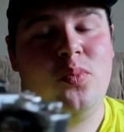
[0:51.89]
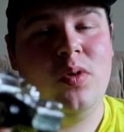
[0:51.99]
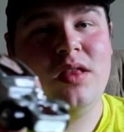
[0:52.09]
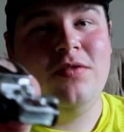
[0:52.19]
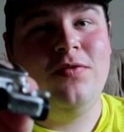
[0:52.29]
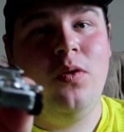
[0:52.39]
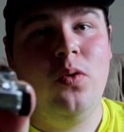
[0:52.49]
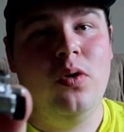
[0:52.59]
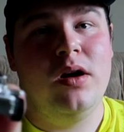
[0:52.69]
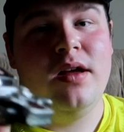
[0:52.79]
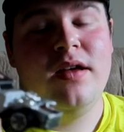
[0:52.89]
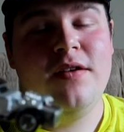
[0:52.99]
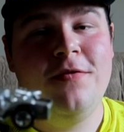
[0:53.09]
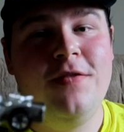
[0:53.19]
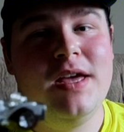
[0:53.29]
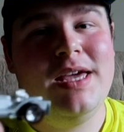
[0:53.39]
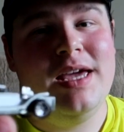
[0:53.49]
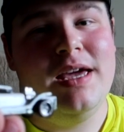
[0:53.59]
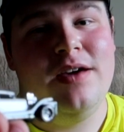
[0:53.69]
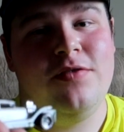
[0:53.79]
of what the Ford
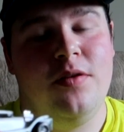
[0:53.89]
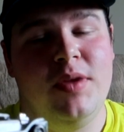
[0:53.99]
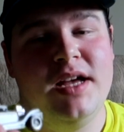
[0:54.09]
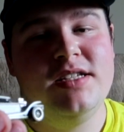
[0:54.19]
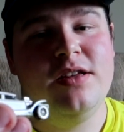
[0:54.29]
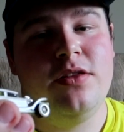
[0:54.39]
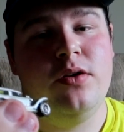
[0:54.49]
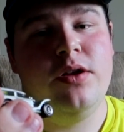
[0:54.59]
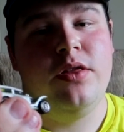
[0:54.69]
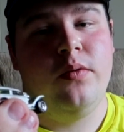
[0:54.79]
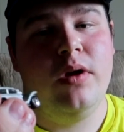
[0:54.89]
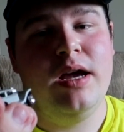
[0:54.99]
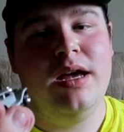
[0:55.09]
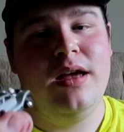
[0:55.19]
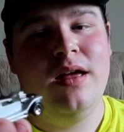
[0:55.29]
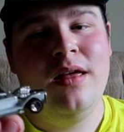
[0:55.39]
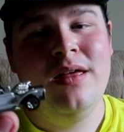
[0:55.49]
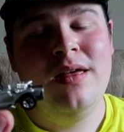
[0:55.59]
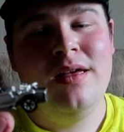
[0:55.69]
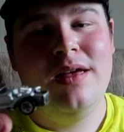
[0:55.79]
Vicky from 1933
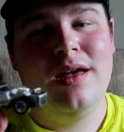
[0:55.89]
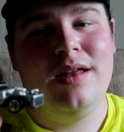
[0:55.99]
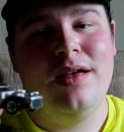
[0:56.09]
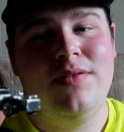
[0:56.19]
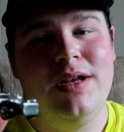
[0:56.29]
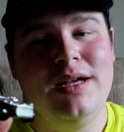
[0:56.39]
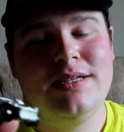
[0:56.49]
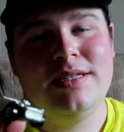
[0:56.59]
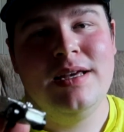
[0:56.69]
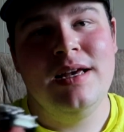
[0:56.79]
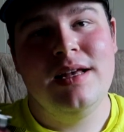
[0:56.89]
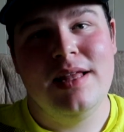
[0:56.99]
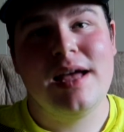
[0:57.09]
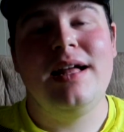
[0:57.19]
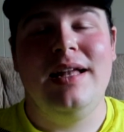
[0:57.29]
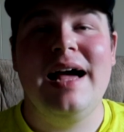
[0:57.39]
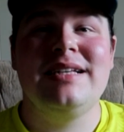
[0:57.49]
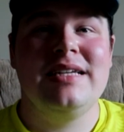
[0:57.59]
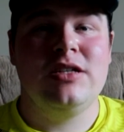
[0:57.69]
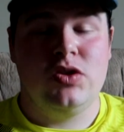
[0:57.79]
had given us. That
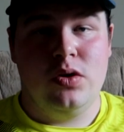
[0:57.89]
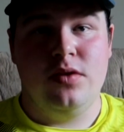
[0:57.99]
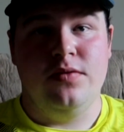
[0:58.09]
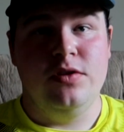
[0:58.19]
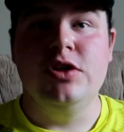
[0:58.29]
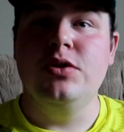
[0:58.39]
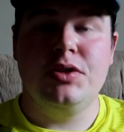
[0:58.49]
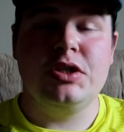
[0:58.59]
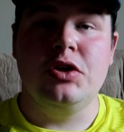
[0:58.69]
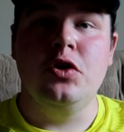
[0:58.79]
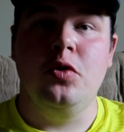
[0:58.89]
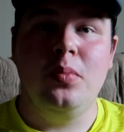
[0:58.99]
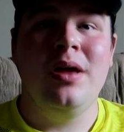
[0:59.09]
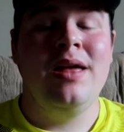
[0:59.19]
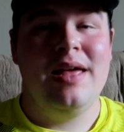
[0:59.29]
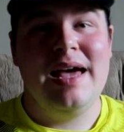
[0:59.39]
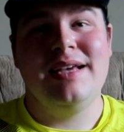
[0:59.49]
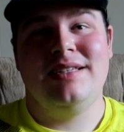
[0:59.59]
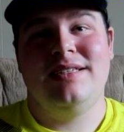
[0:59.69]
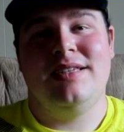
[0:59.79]
classic sort of Deuce
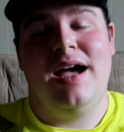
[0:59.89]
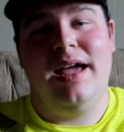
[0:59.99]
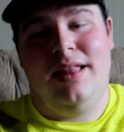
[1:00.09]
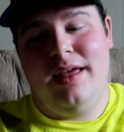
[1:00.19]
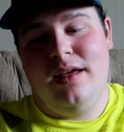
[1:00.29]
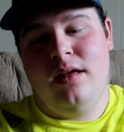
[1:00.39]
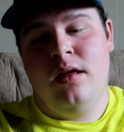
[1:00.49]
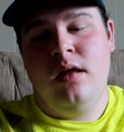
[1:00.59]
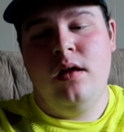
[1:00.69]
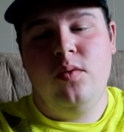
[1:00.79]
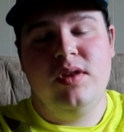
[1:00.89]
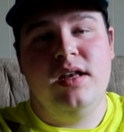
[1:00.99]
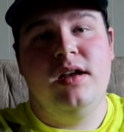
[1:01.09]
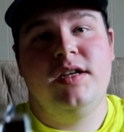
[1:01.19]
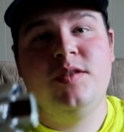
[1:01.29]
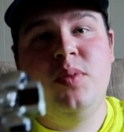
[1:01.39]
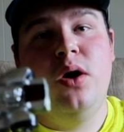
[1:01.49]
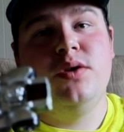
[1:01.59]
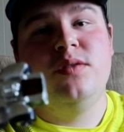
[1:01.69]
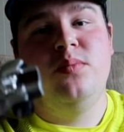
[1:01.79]
Coupe-esque styling with an
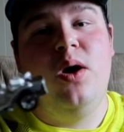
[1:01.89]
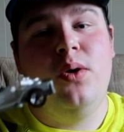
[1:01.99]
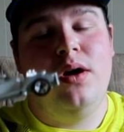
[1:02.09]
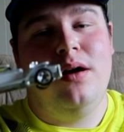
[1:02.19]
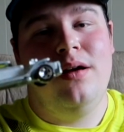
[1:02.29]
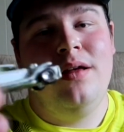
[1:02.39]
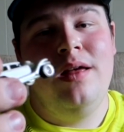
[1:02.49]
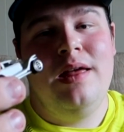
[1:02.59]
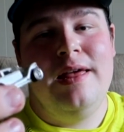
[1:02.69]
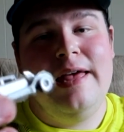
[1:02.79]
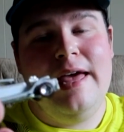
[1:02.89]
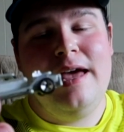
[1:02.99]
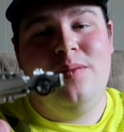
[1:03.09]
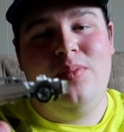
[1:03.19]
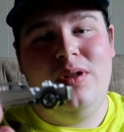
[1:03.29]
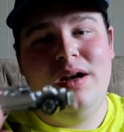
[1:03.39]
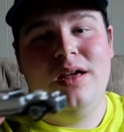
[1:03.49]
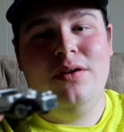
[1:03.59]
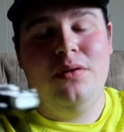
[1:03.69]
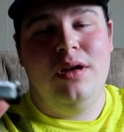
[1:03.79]
exposed motor and
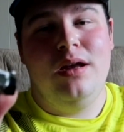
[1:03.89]
plenty